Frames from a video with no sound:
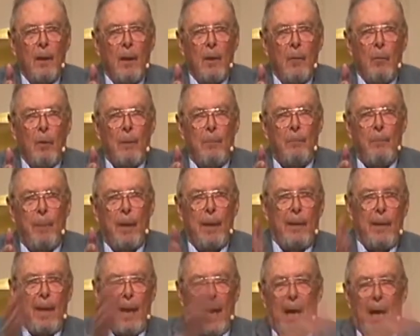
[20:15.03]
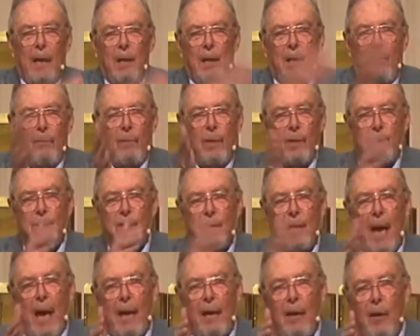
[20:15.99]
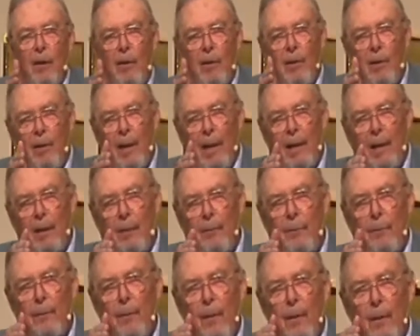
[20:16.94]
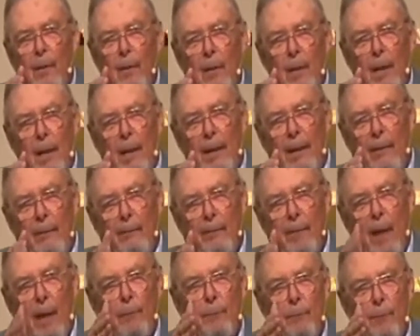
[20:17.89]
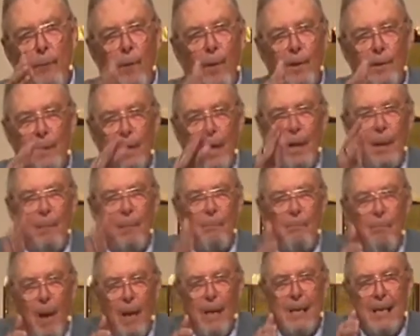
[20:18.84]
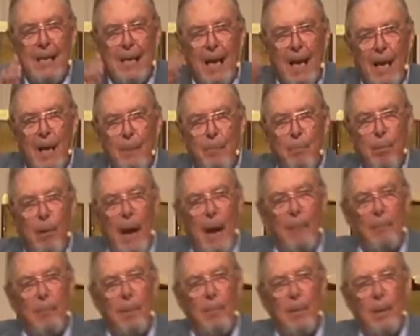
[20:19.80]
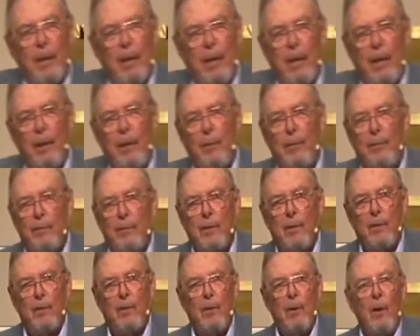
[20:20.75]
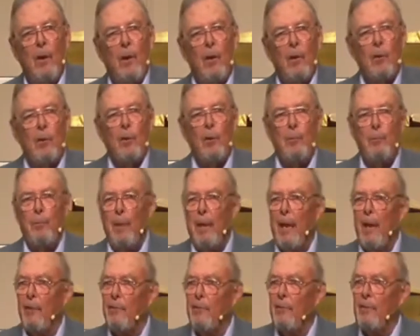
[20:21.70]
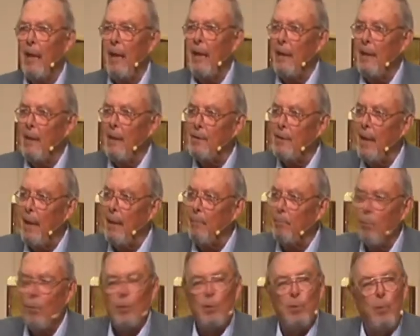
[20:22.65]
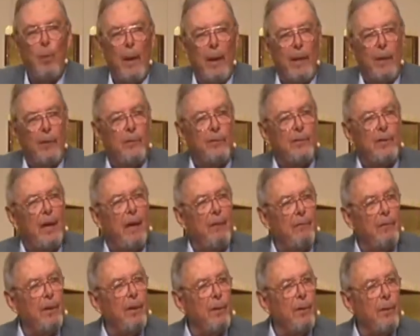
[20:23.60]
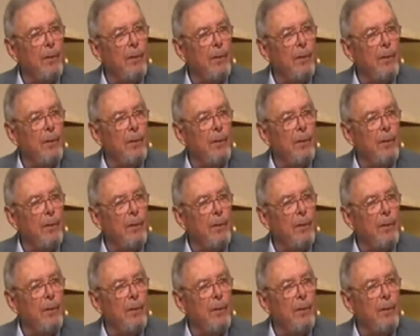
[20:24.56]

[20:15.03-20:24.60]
would be the end of the cycle. And if, and if that falls on a Monday, probably Easter could be as late as April 27th.